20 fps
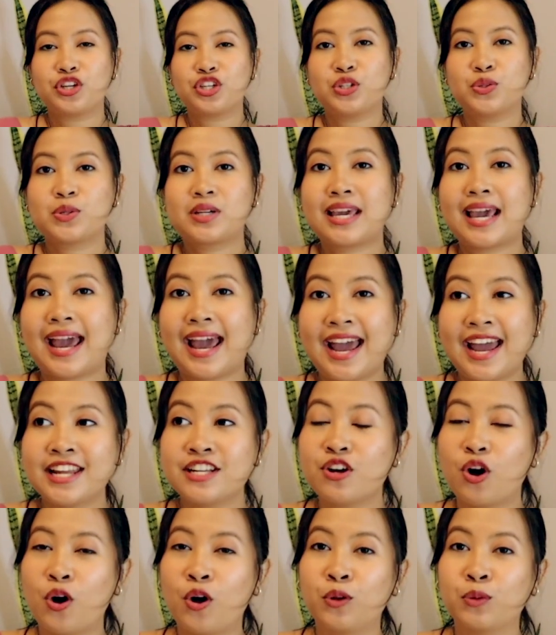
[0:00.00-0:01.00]
you can
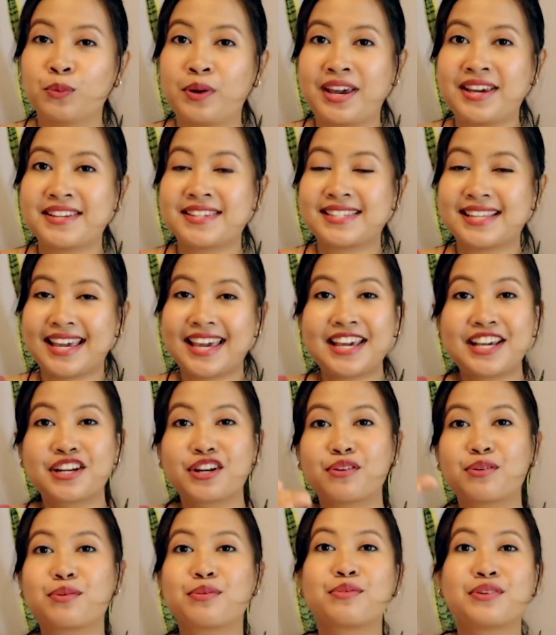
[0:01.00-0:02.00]
always
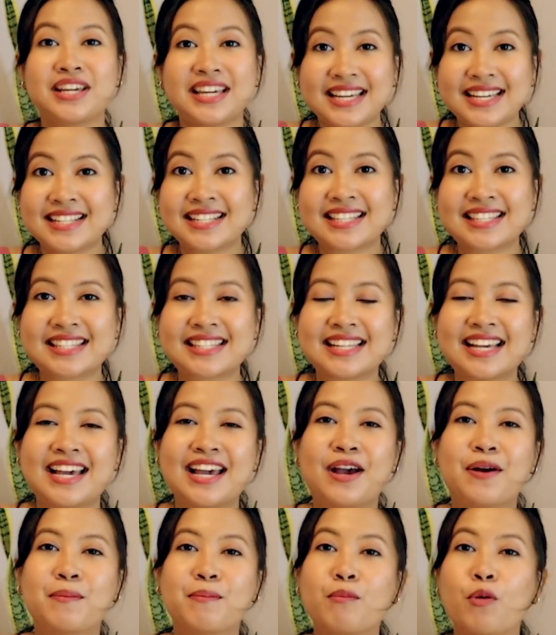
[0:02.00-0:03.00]
increase
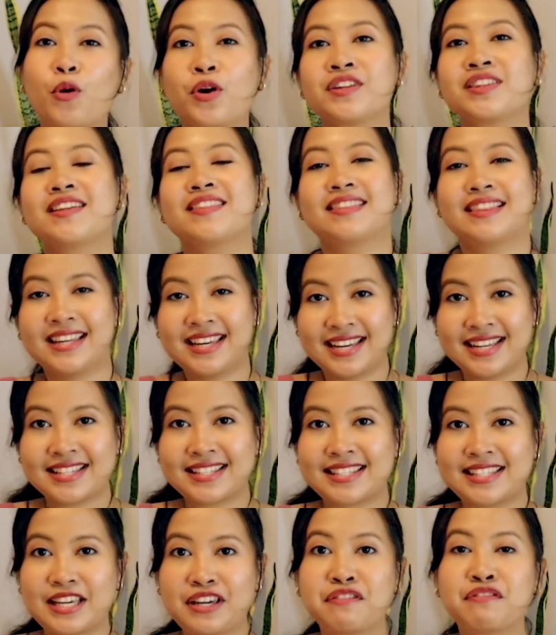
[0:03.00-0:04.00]
more than
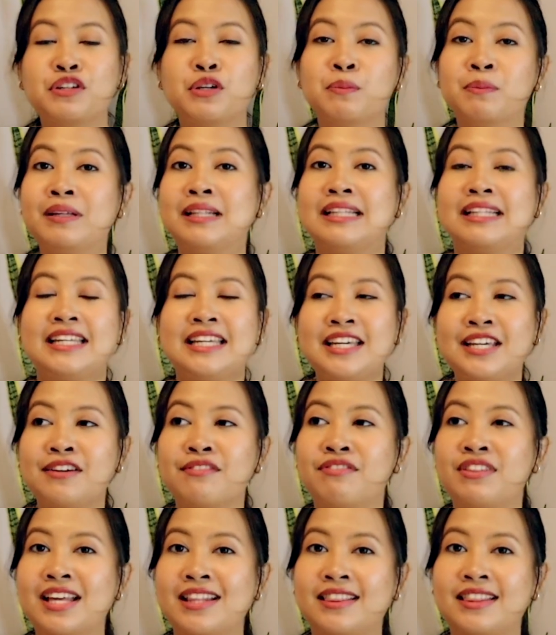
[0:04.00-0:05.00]
this if you
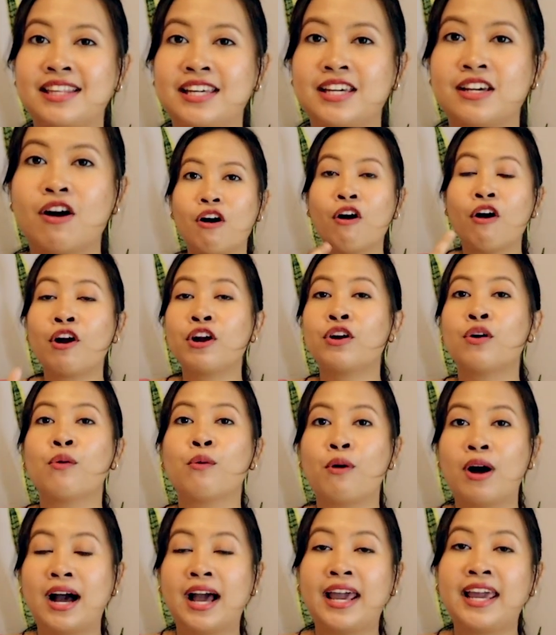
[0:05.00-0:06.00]
believe that the
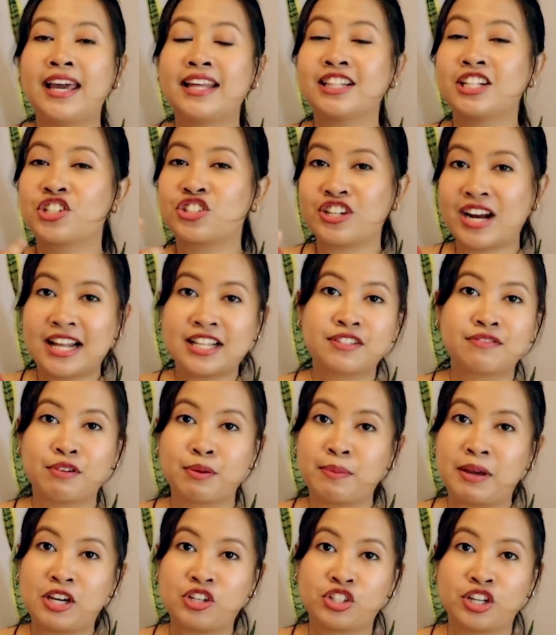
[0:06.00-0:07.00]
ROI and the
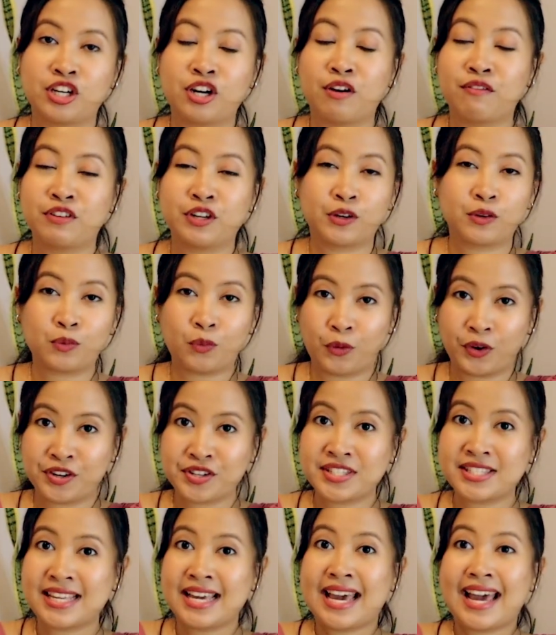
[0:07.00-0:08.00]
transformation of your
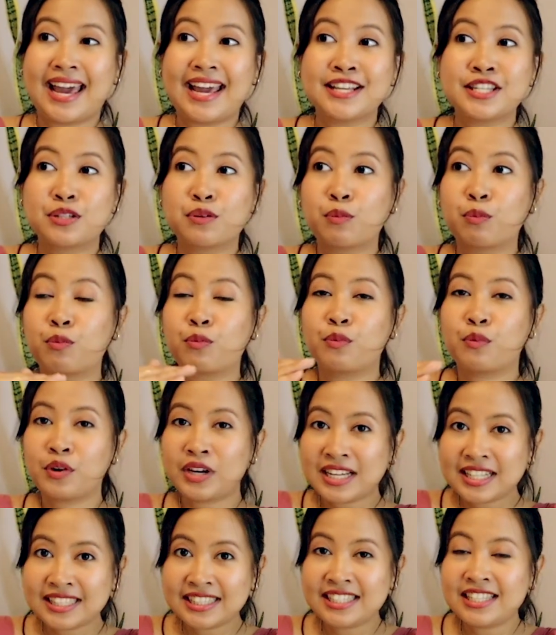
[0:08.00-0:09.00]
course is
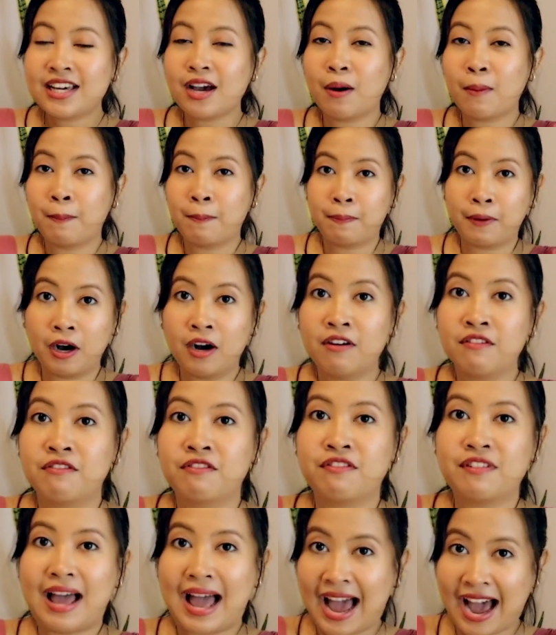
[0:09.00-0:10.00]
really above
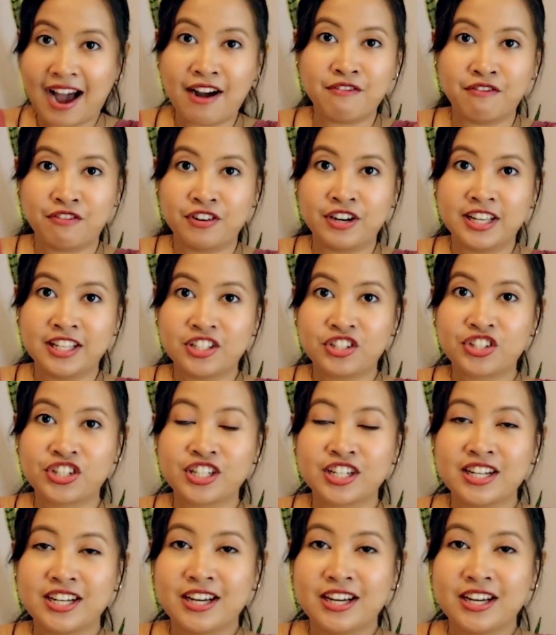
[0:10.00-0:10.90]
average.